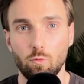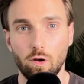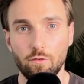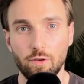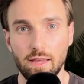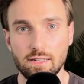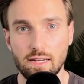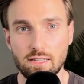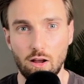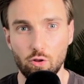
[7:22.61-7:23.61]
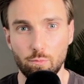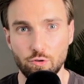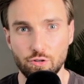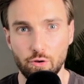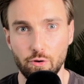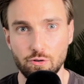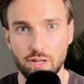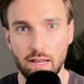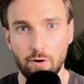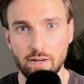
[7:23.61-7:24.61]
One of the easiest outputs to use
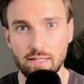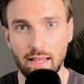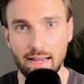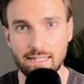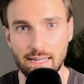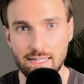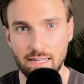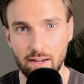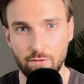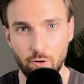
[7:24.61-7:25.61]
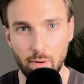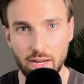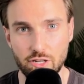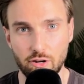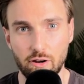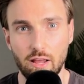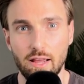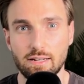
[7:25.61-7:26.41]
here is the exist information,